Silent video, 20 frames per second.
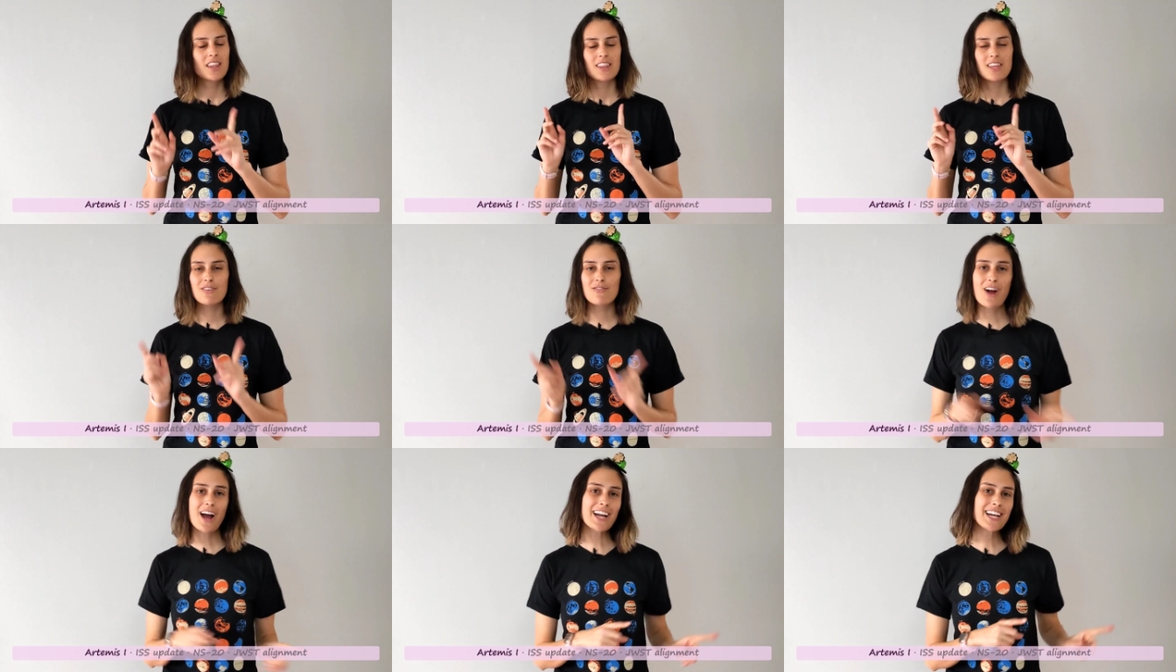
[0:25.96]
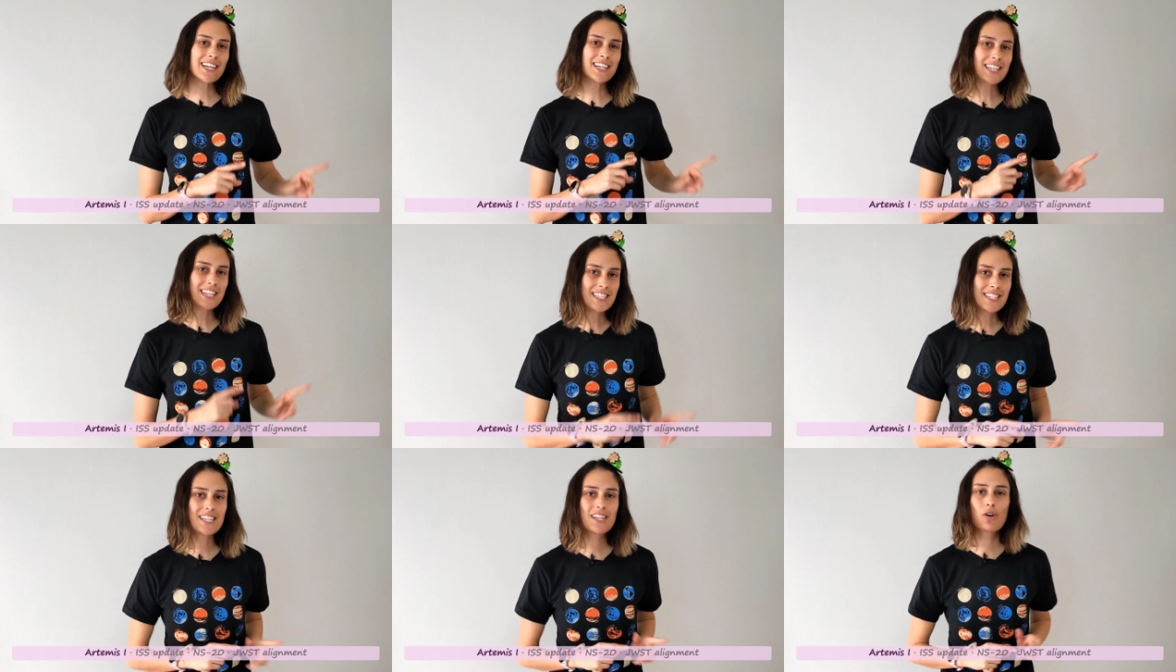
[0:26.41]
The
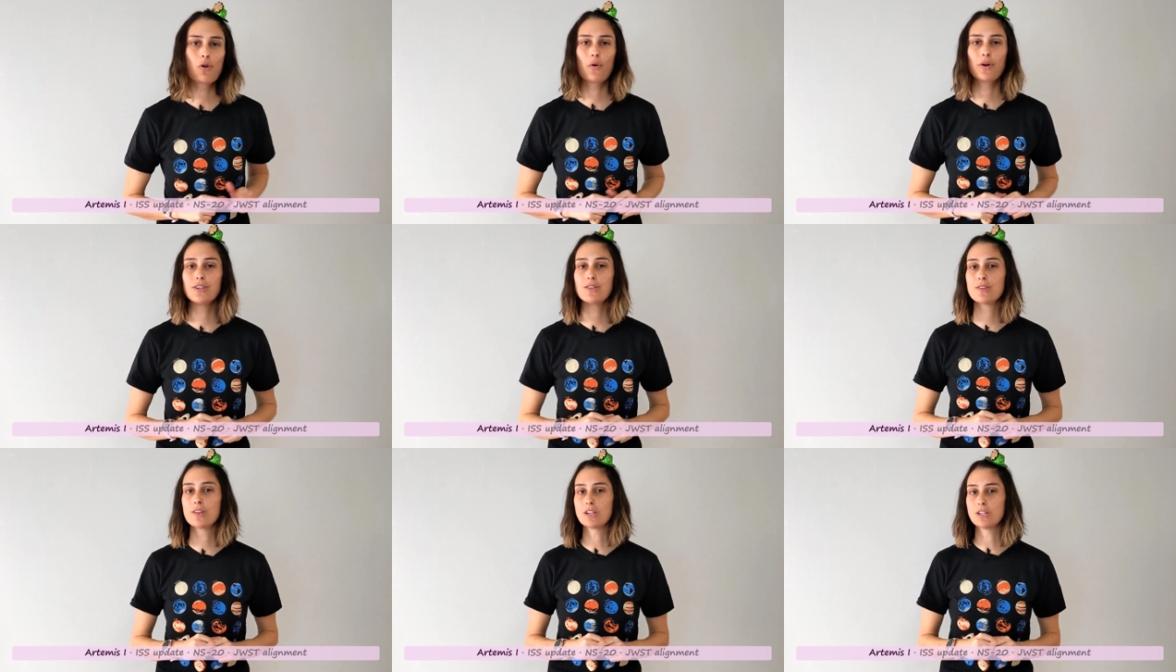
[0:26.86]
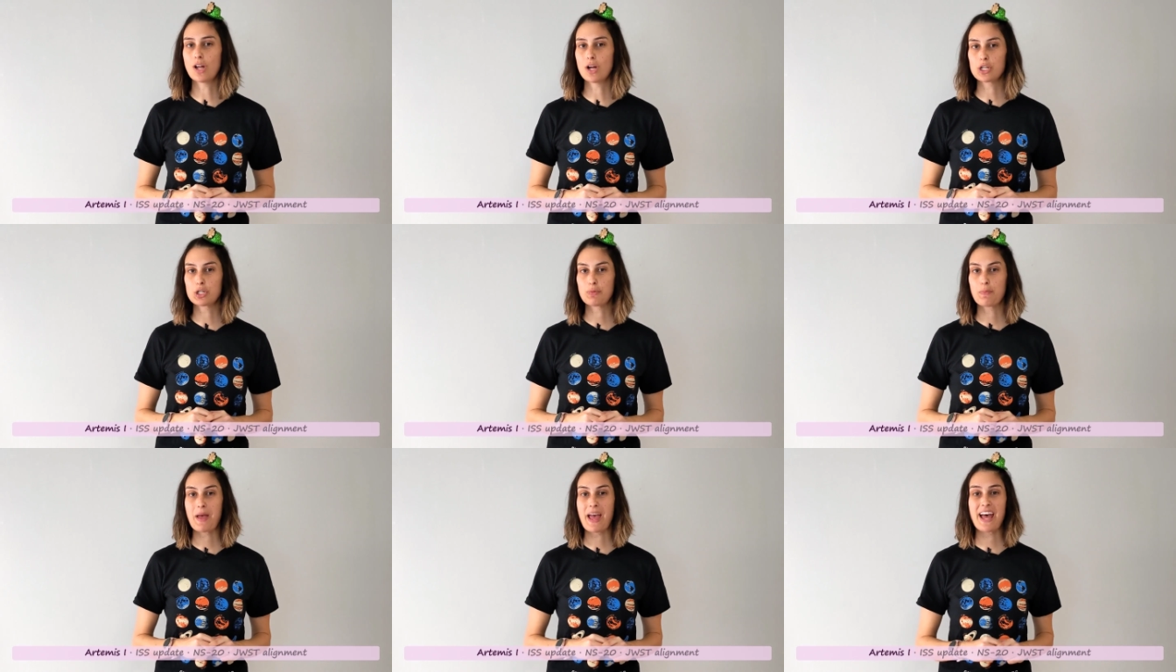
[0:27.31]
rocket isn't going to the
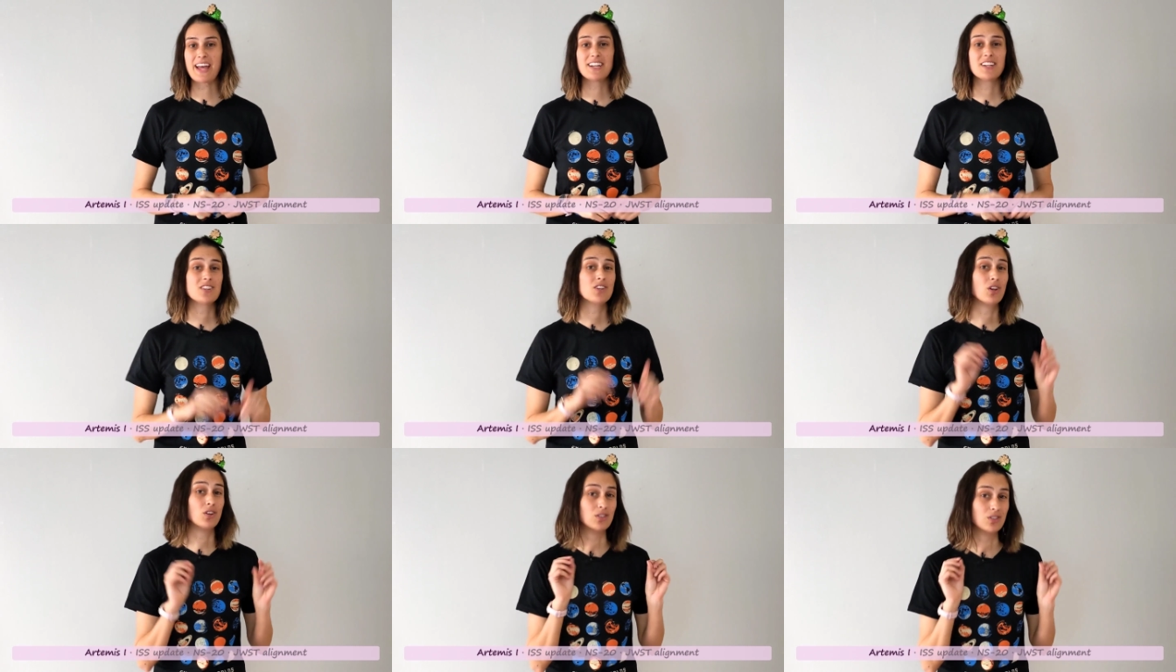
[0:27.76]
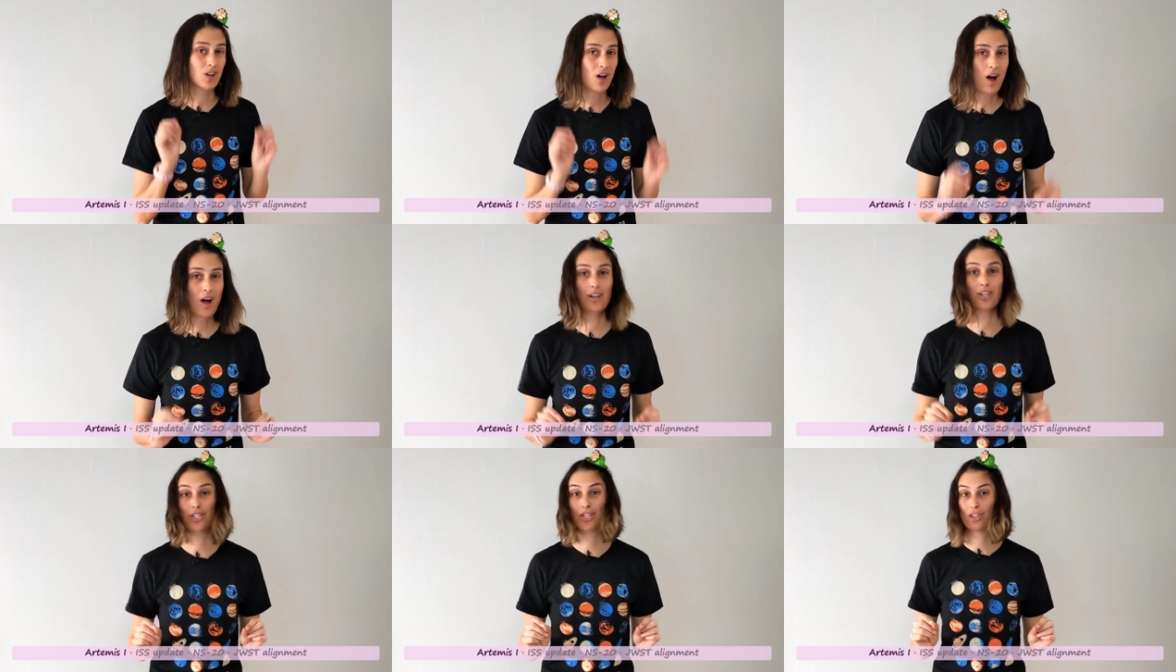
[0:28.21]
launch pad to
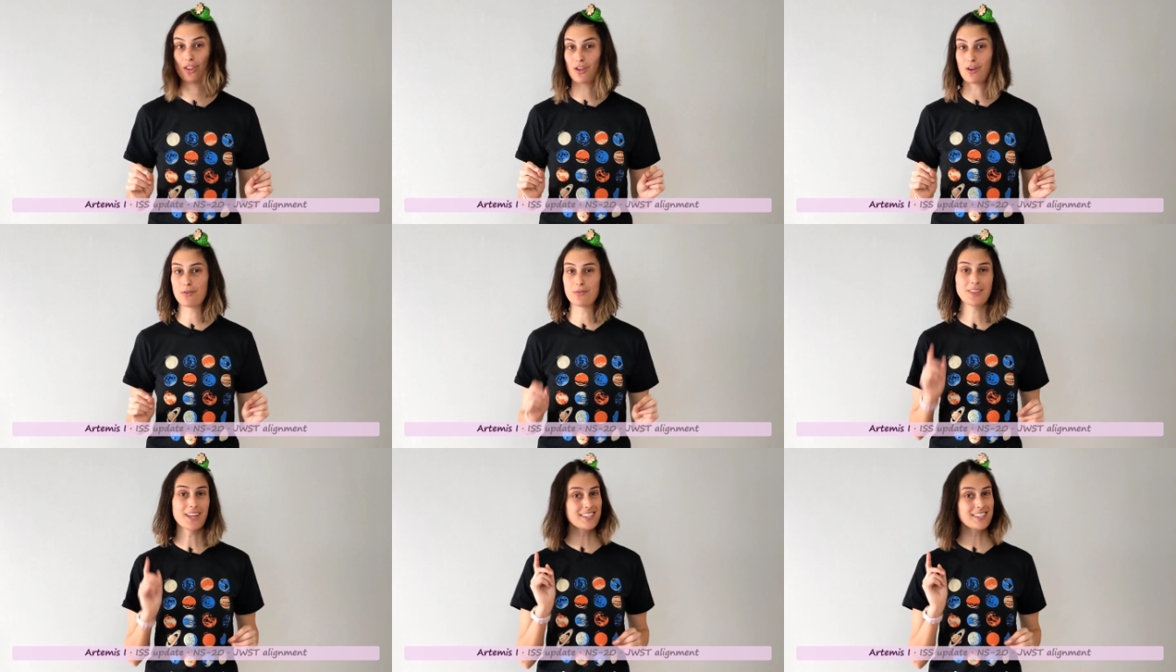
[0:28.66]
launch, though.